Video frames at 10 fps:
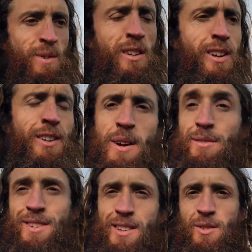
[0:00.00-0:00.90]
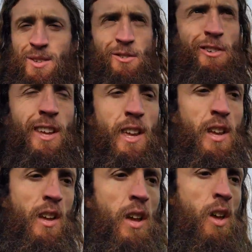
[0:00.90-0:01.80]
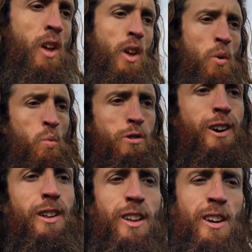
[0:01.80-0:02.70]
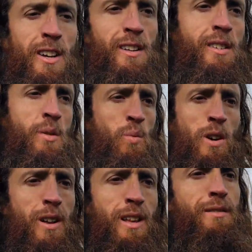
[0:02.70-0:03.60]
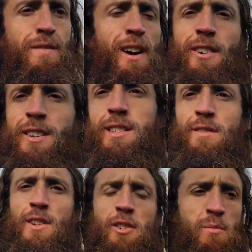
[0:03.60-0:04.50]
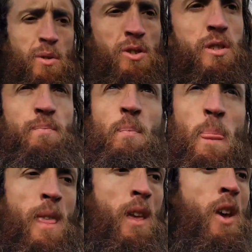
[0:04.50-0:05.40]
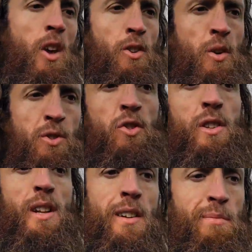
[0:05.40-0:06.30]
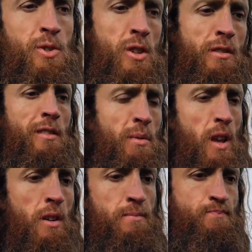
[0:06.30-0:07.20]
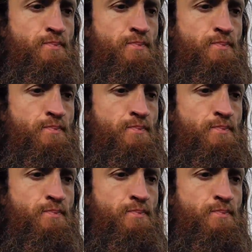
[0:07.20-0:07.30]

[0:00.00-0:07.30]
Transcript: we can all do everything to a degree. We're all kind, we all have various different attributes. So it's good to learn from each other, everybody.